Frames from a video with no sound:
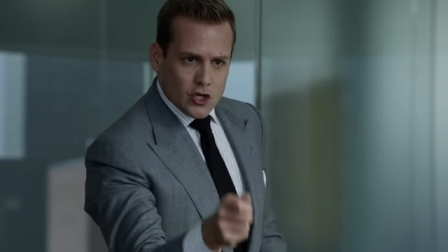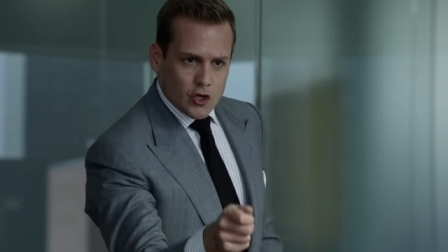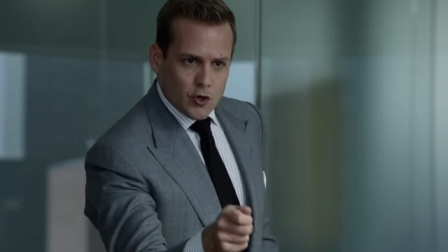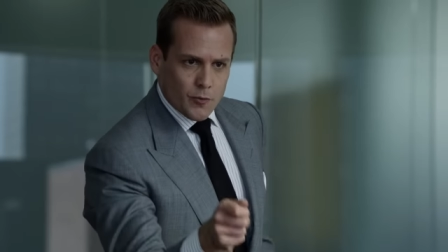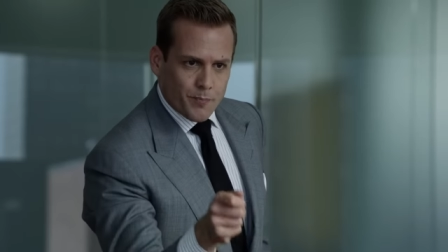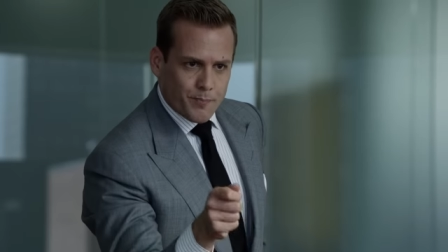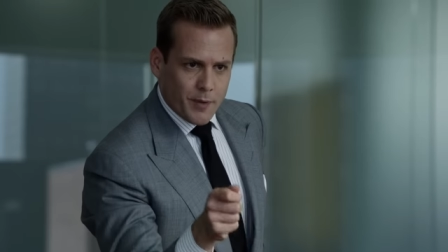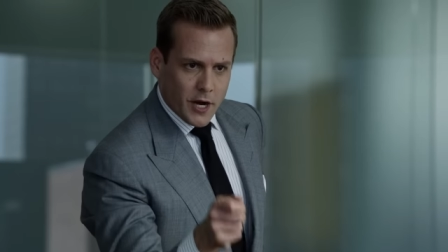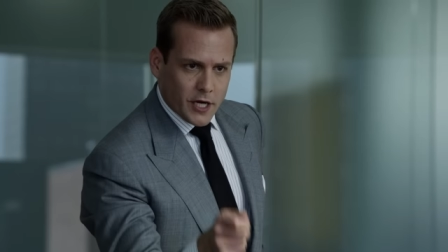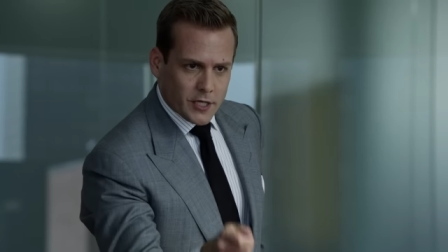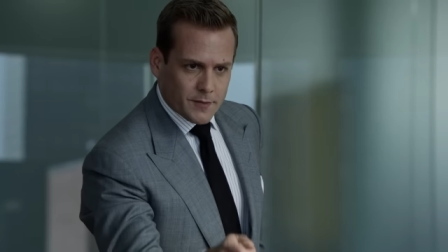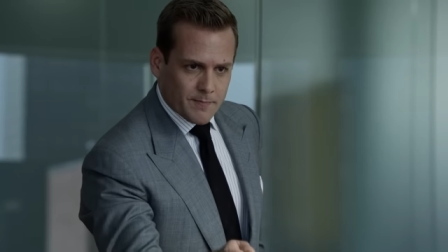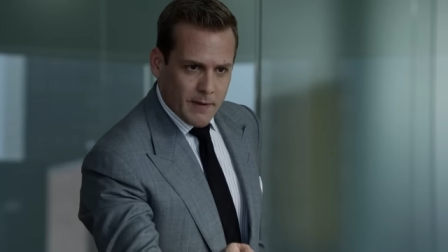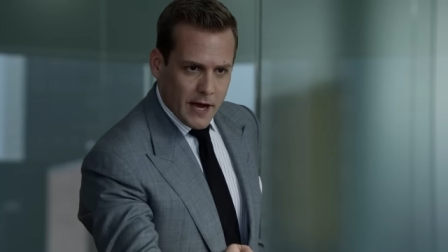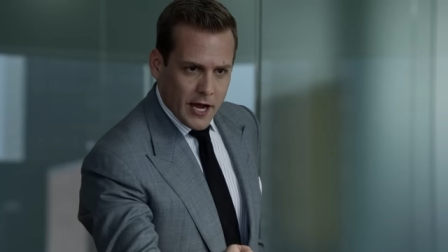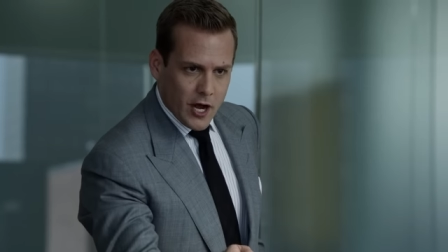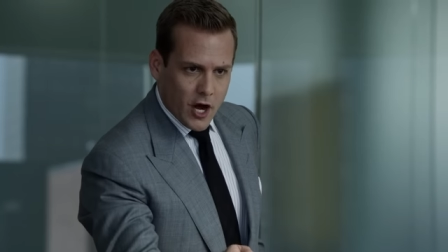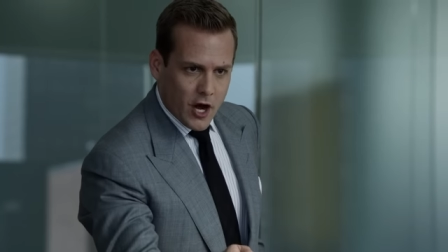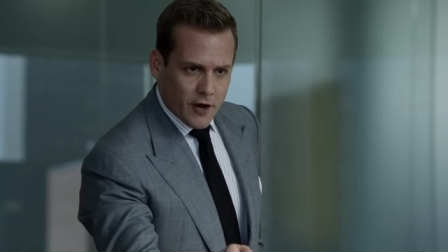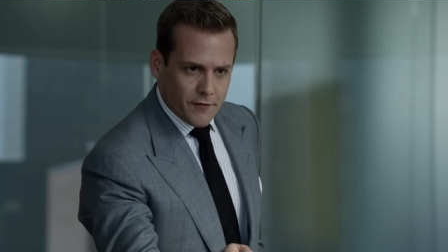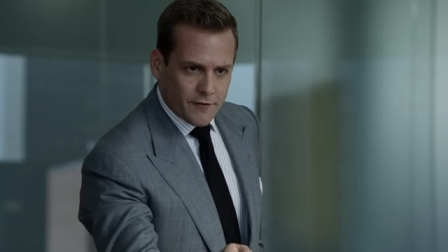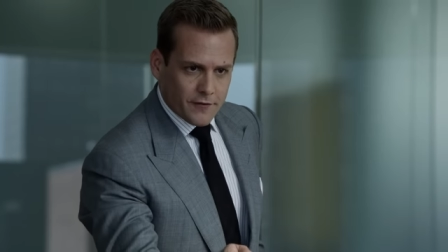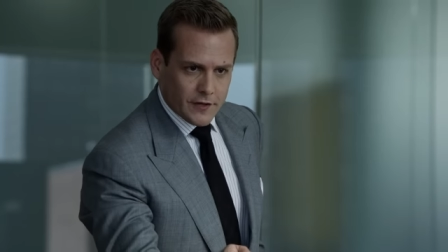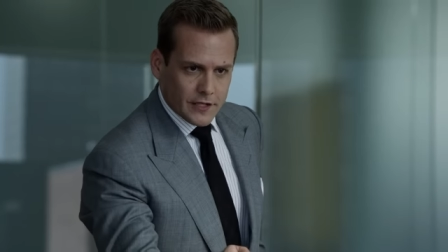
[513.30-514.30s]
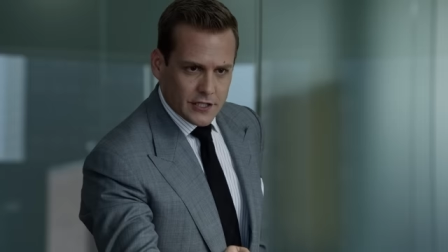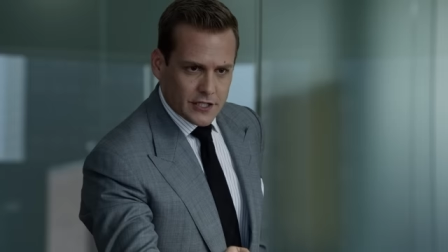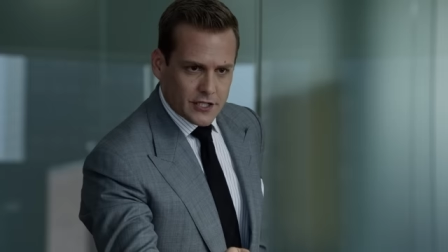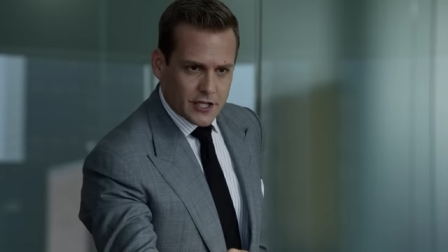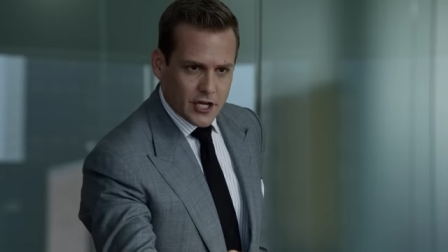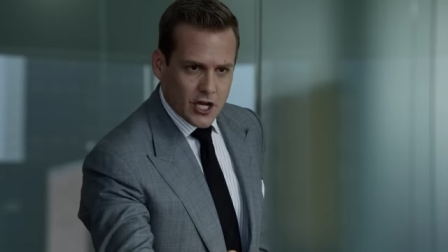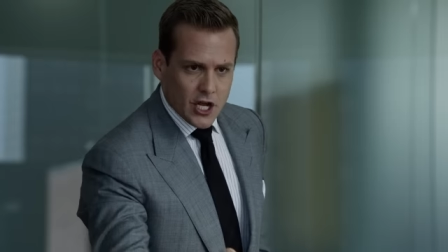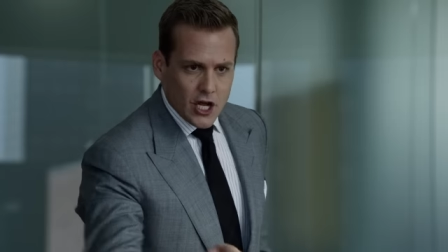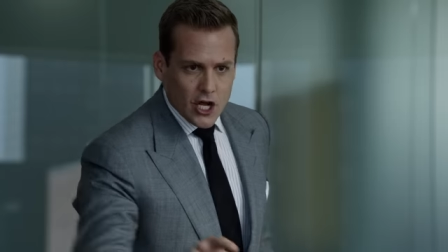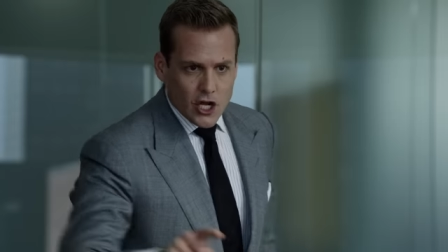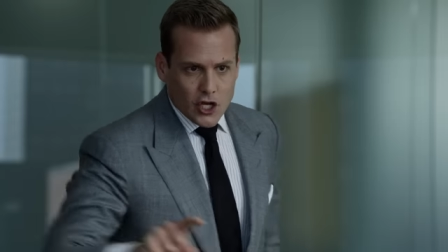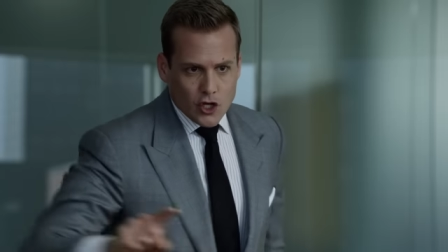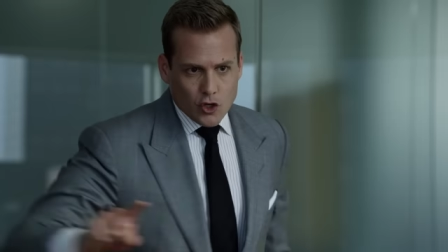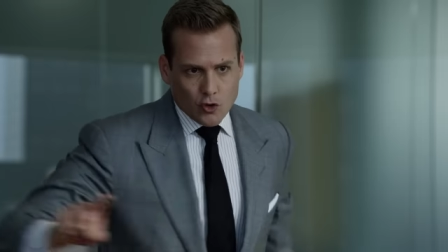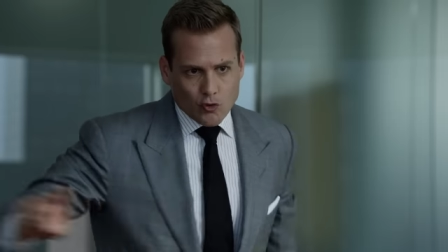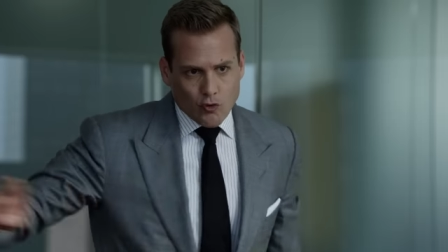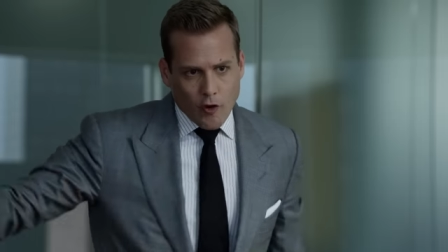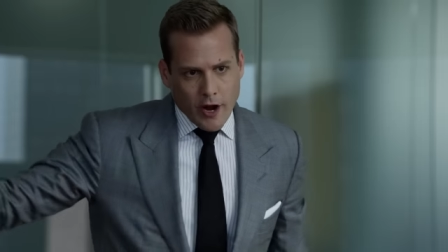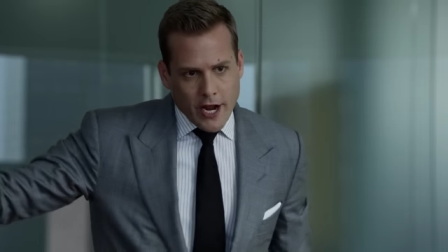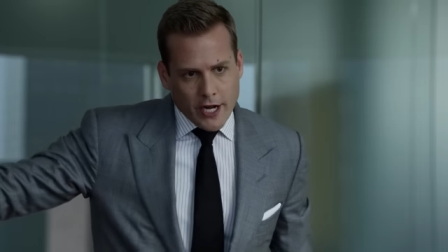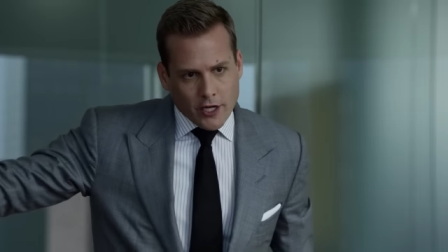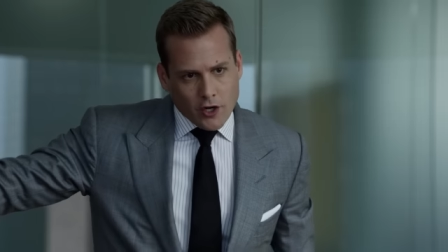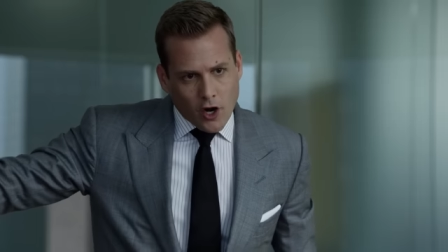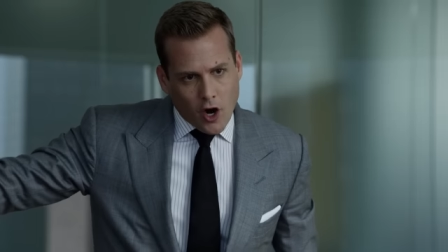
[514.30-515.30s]
You bugged my office.
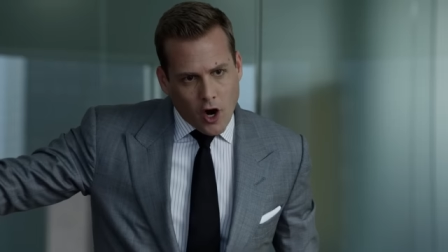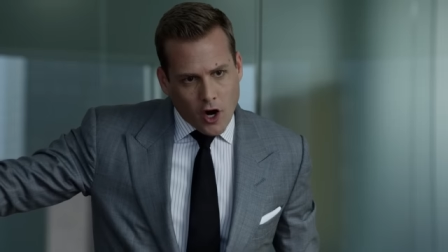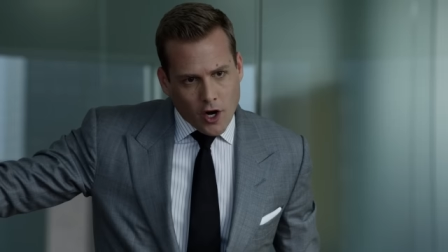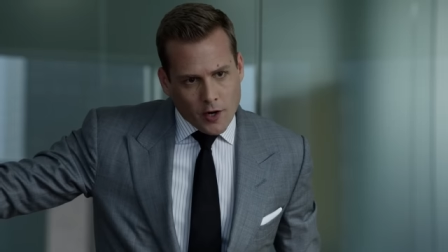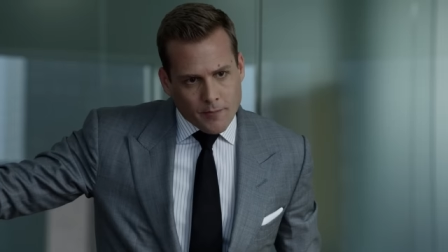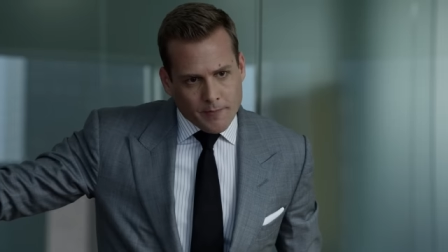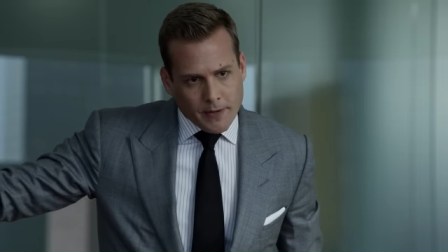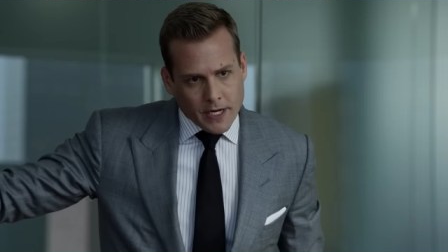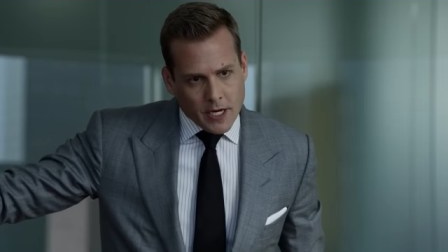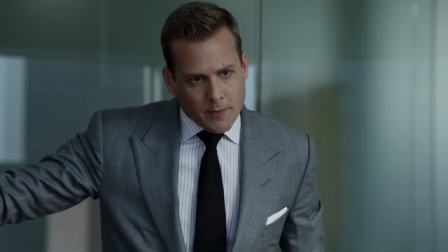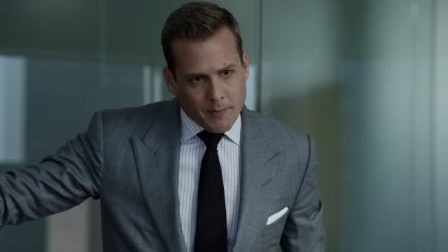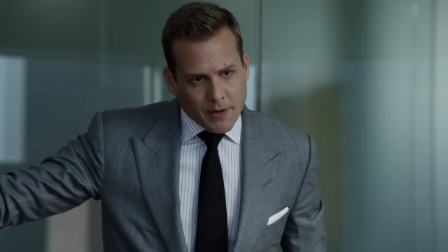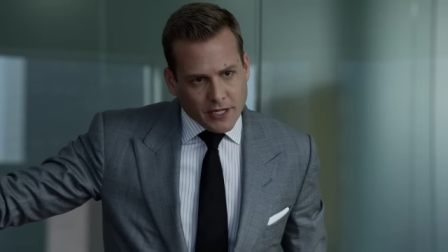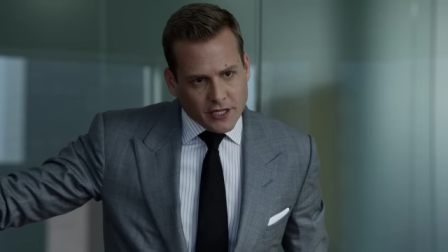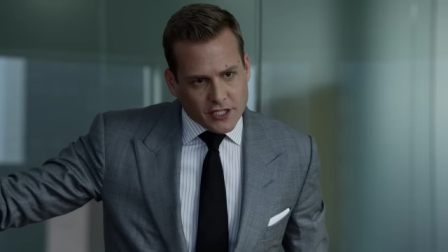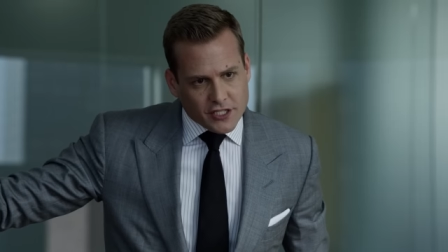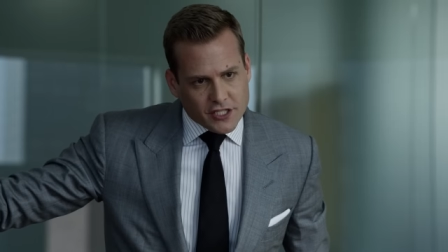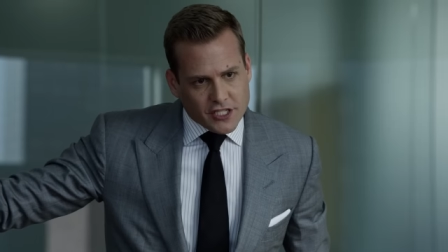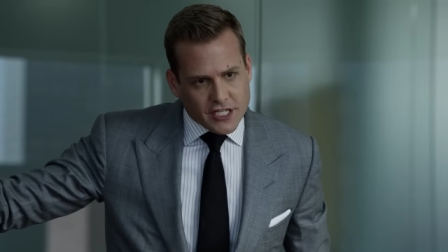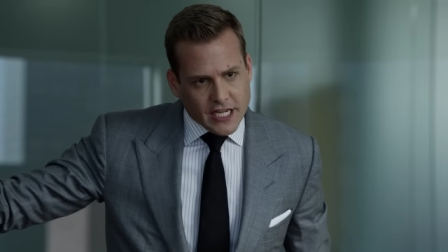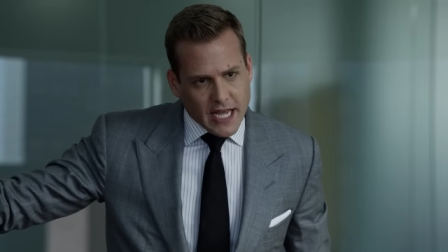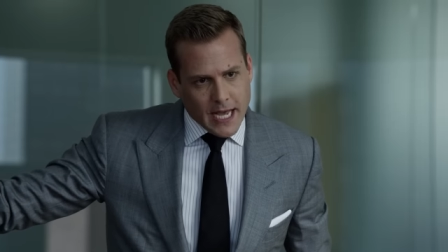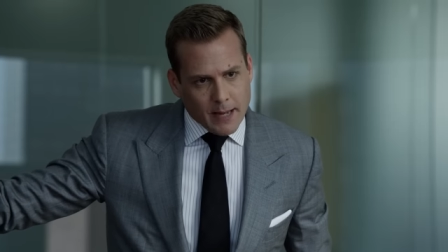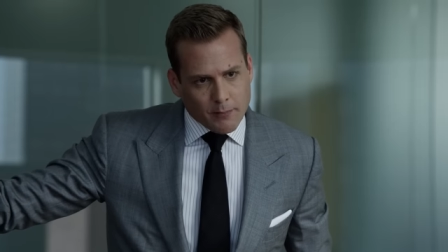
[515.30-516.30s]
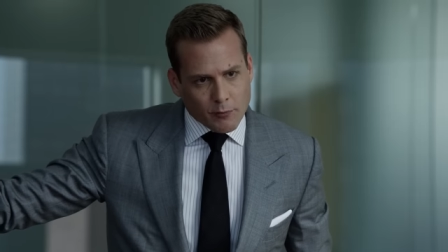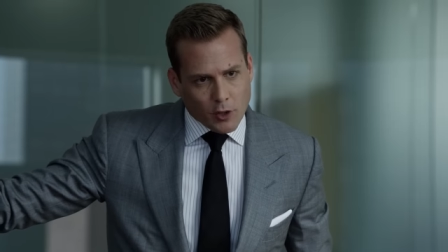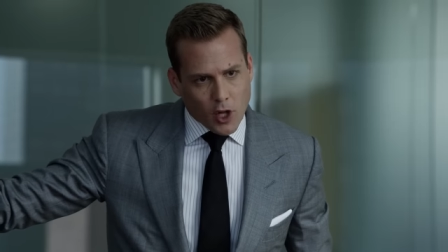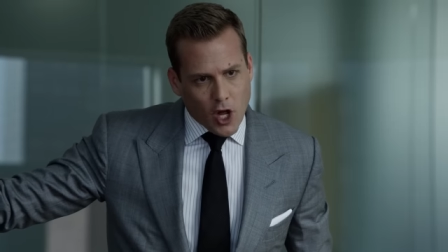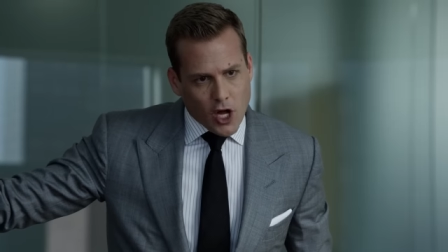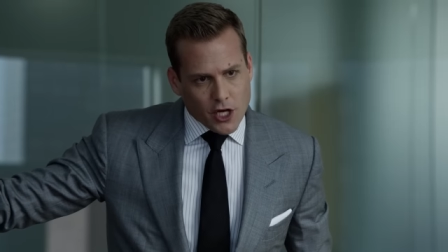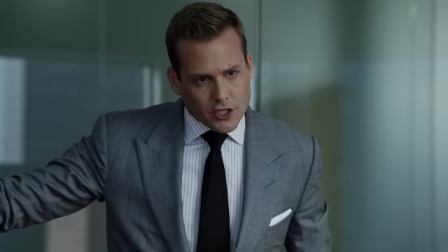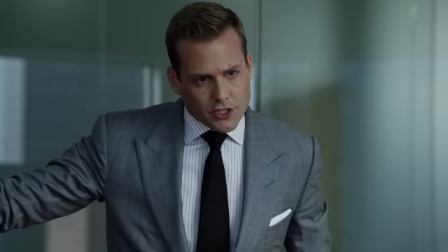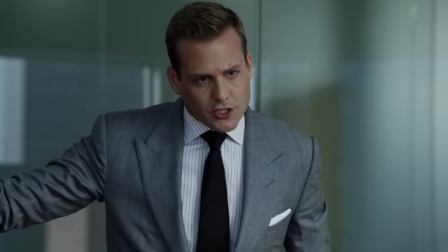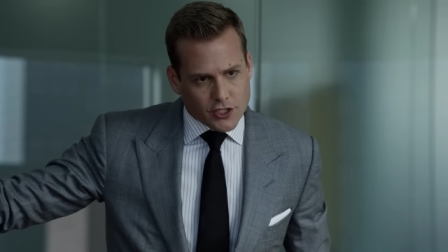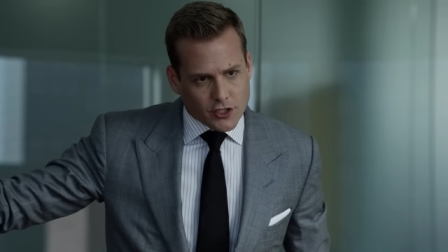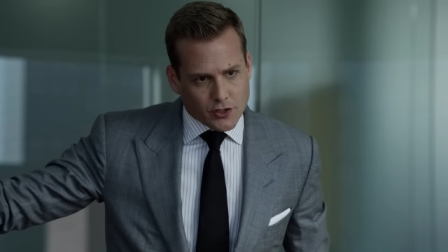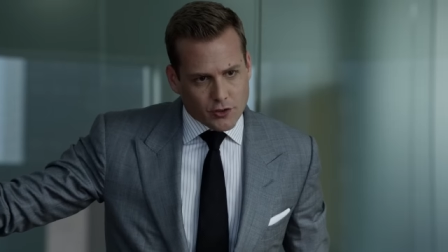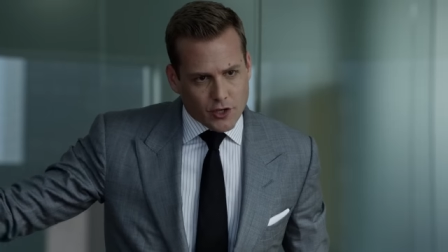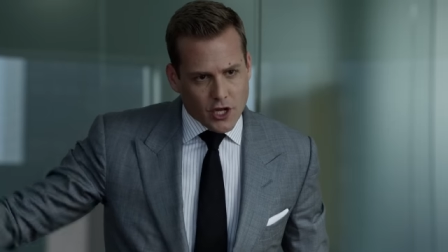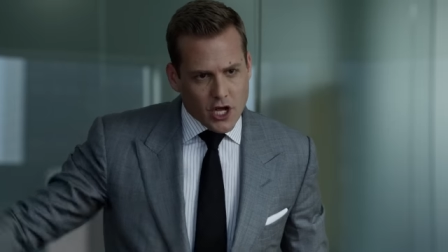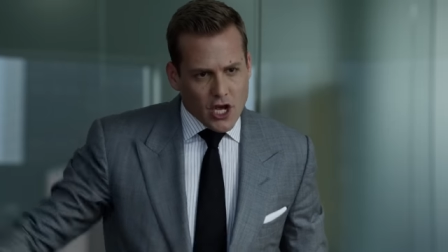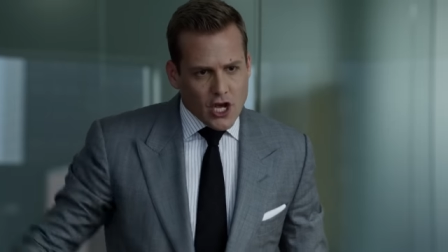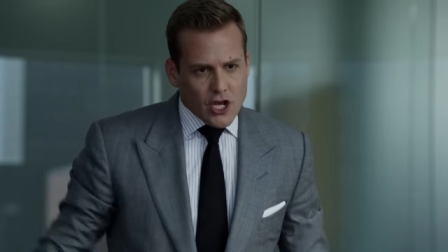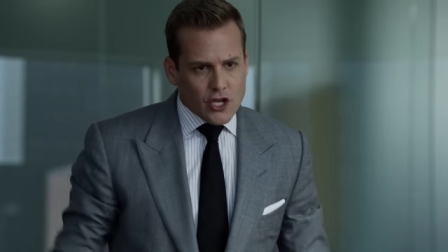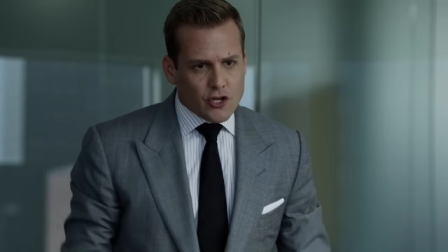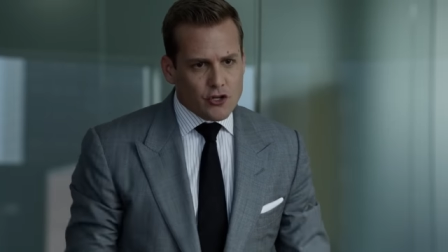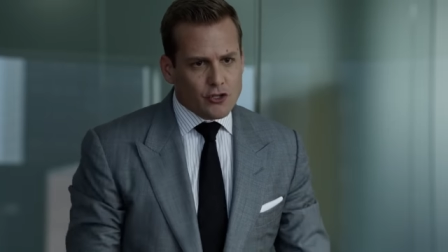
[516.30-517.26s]
You ran to Hardman about the CM lawsuit.